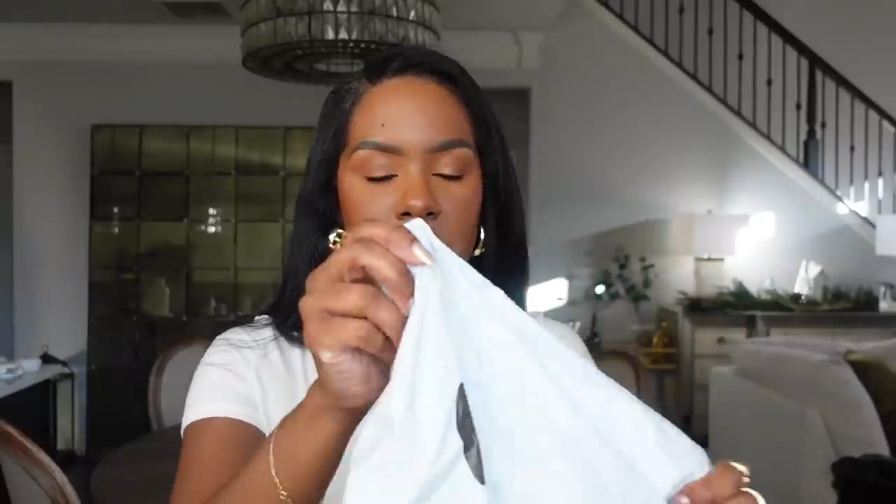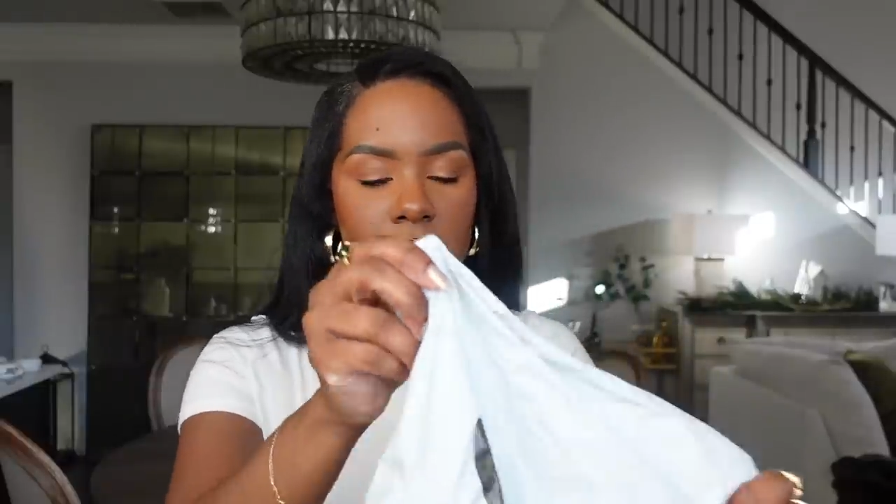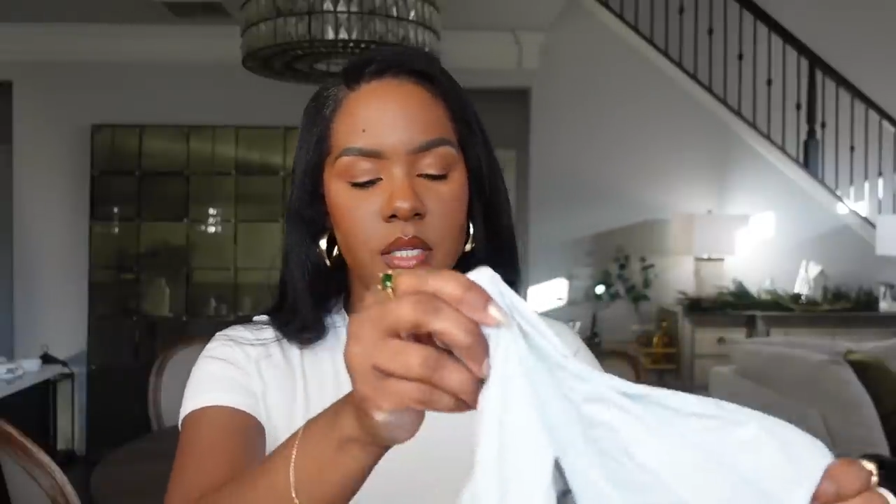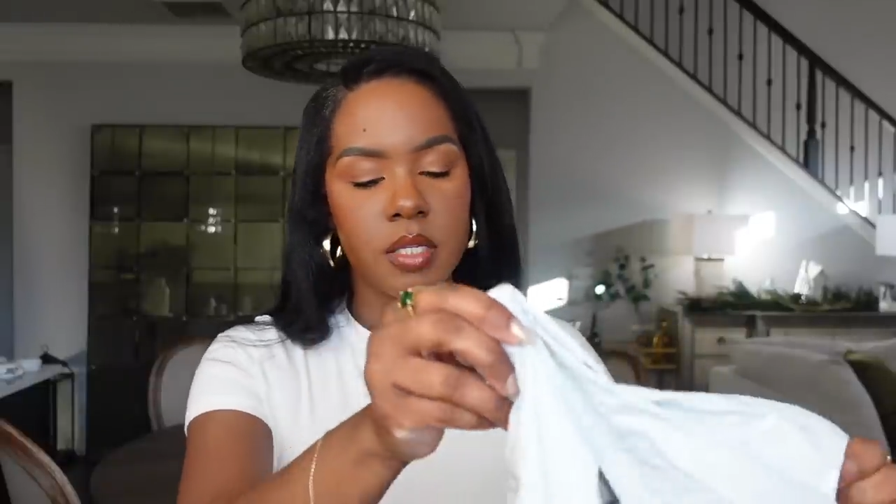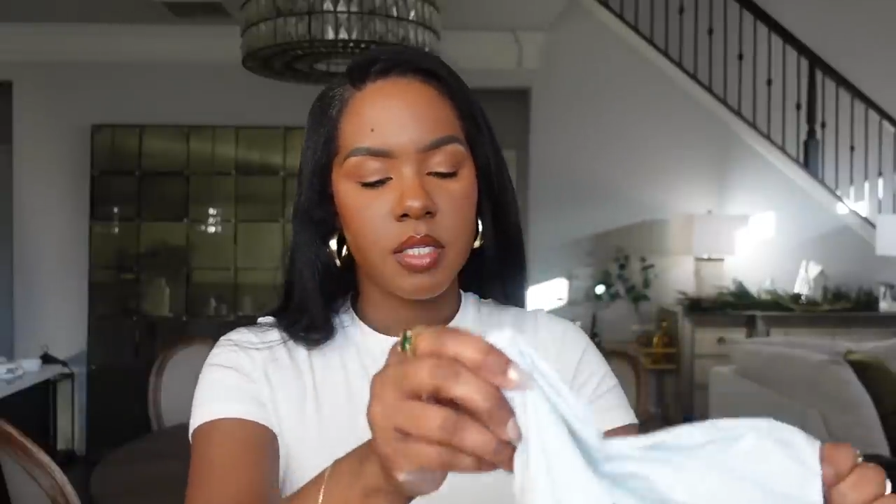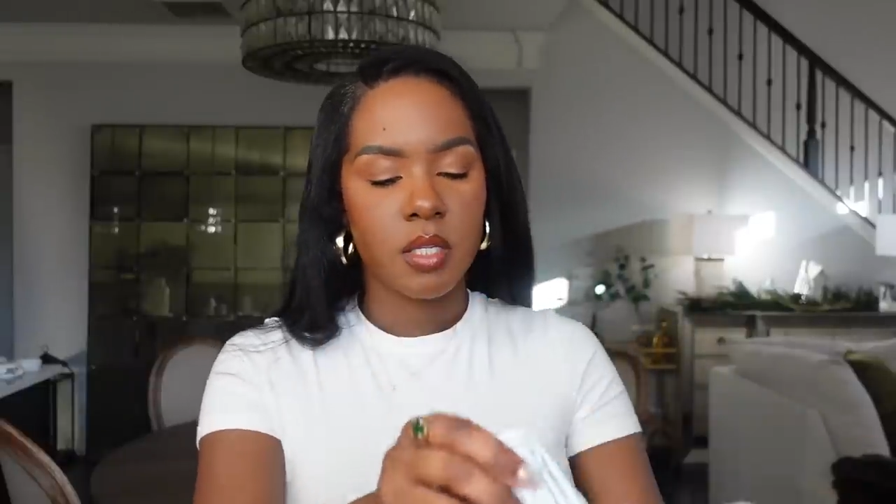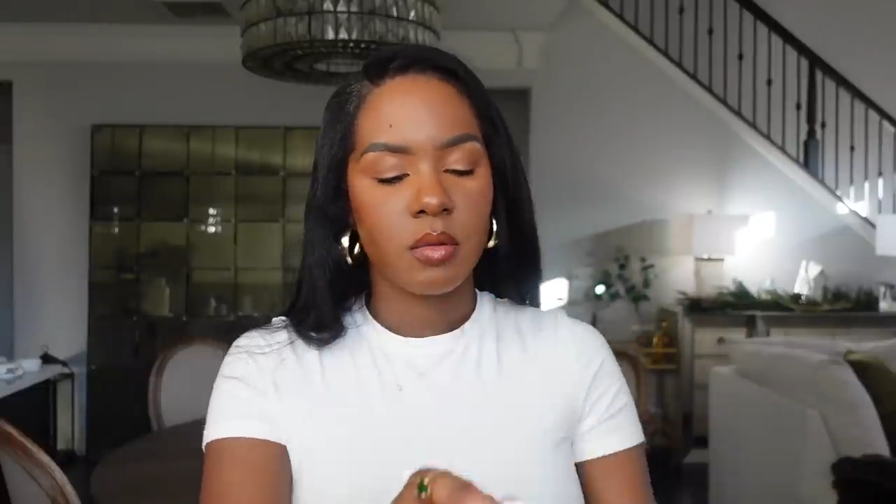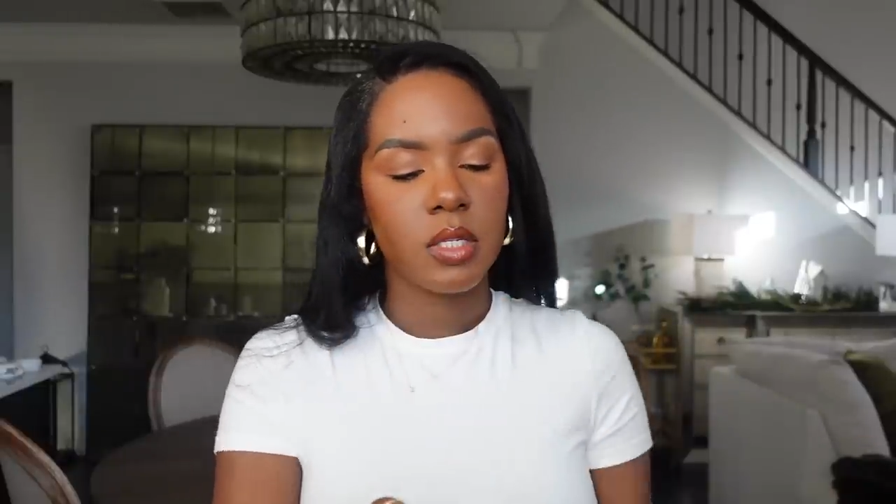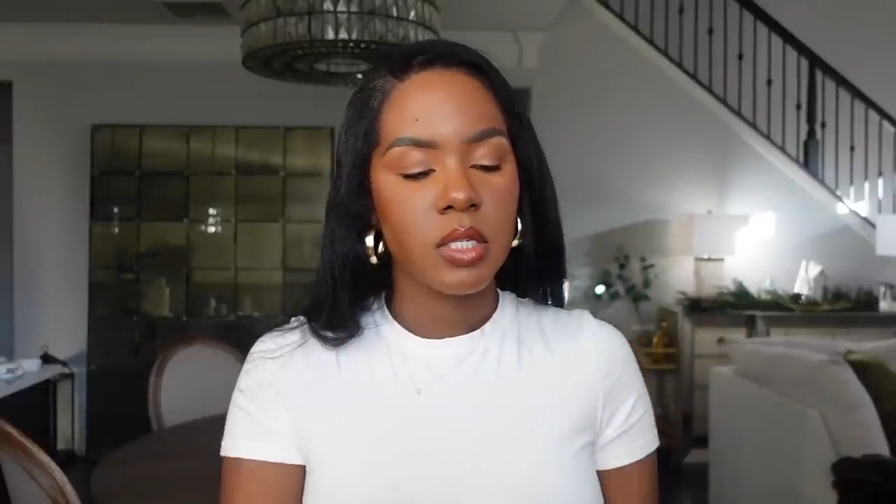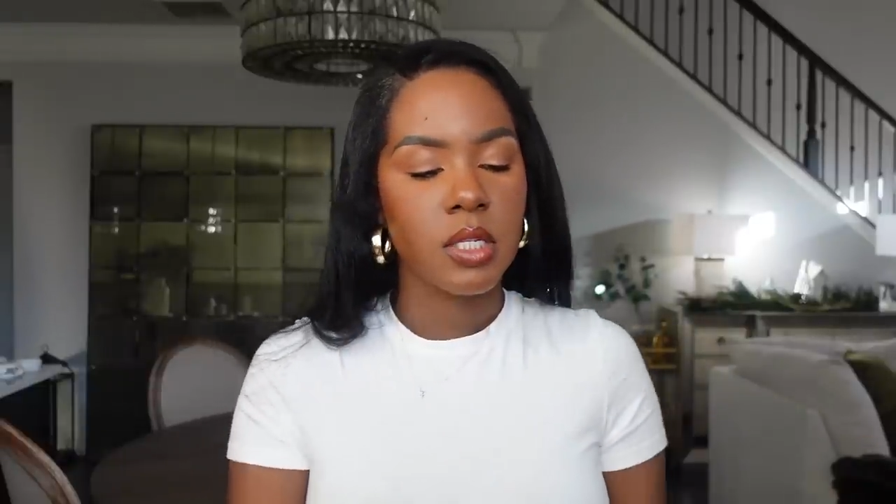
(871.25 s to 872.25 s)
box. So
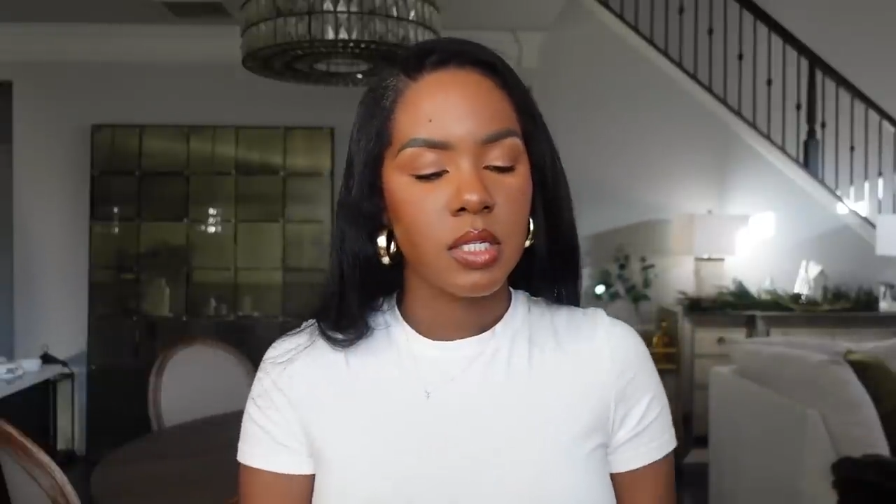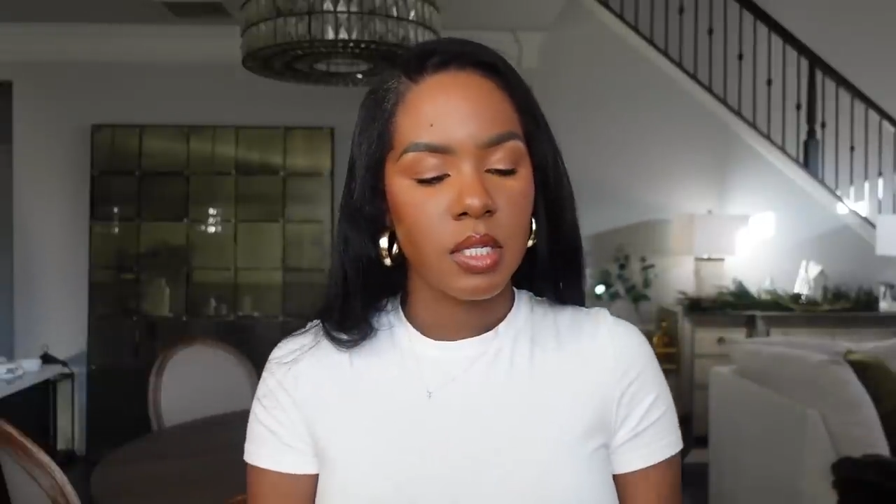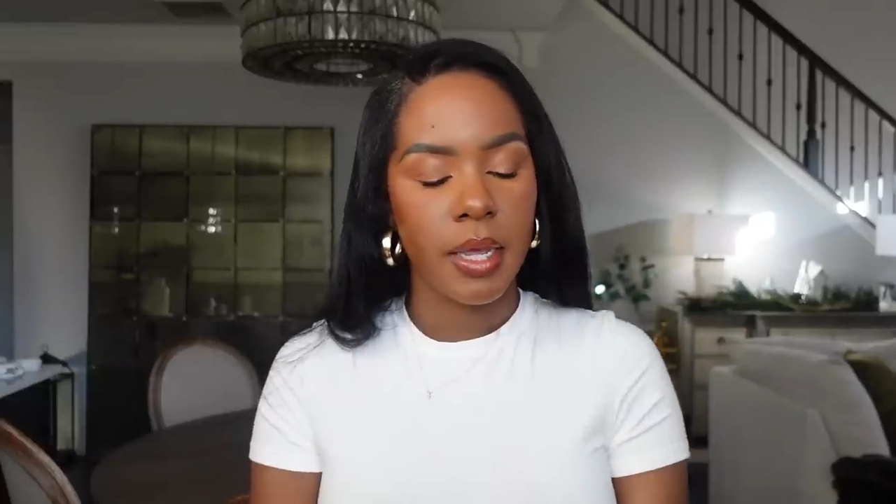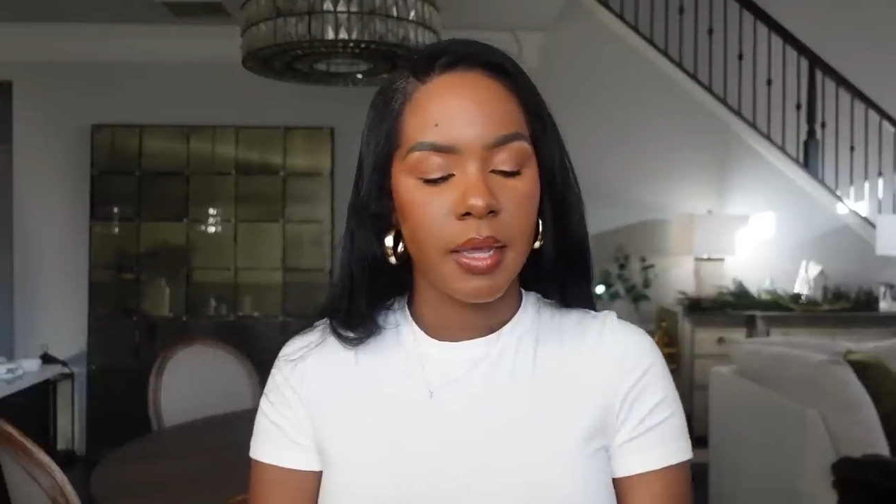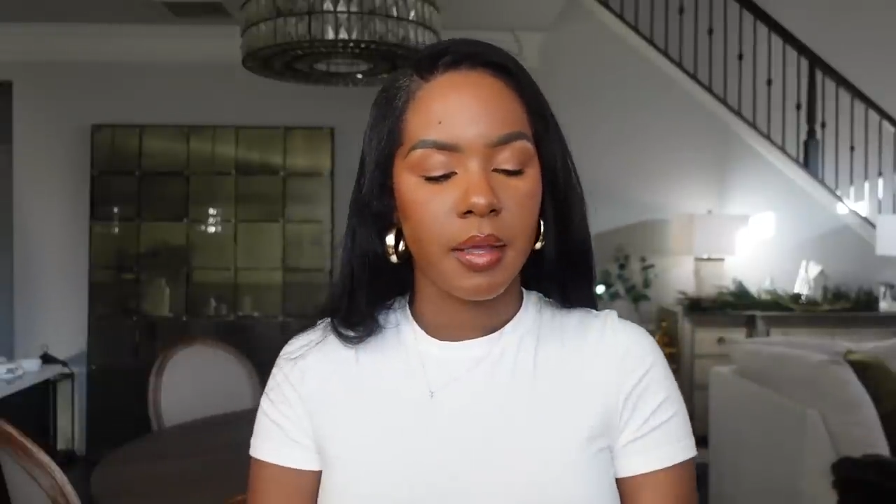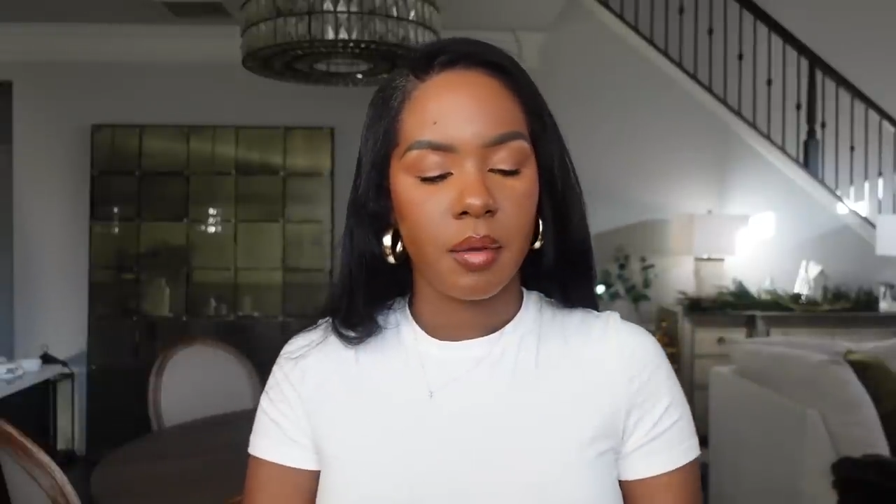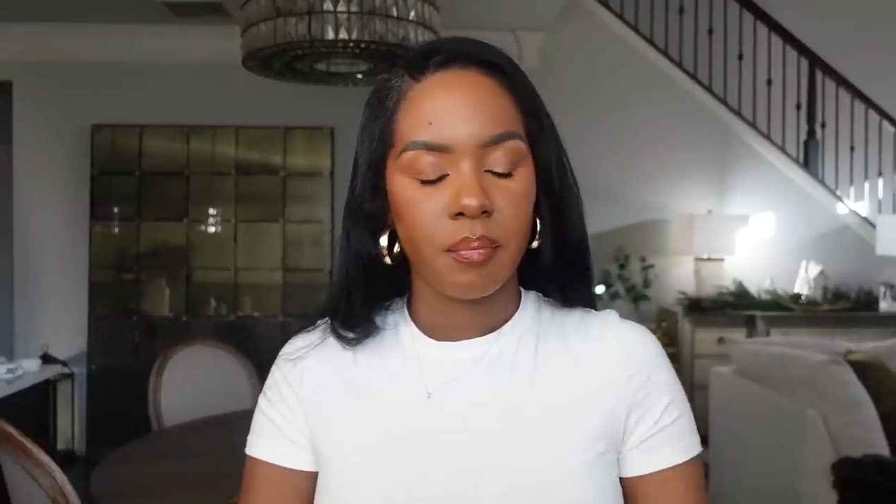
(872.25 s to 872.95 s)
this is like